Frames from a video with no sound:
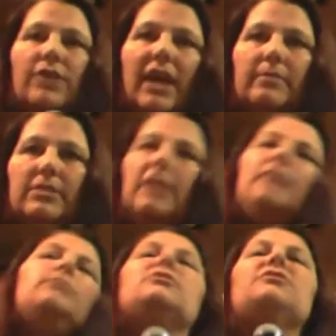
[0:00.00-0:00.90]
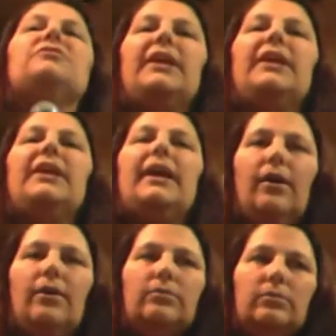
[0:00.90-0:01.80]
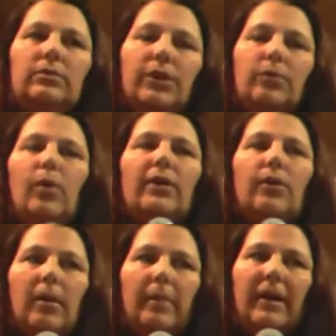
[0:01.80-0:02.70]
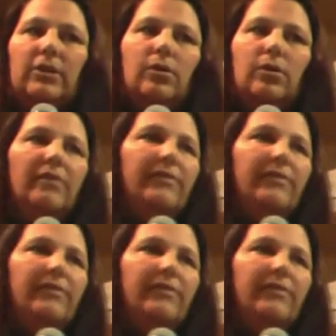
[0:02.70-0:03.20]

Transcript: came tonight was to find out how, what Arbonne could offer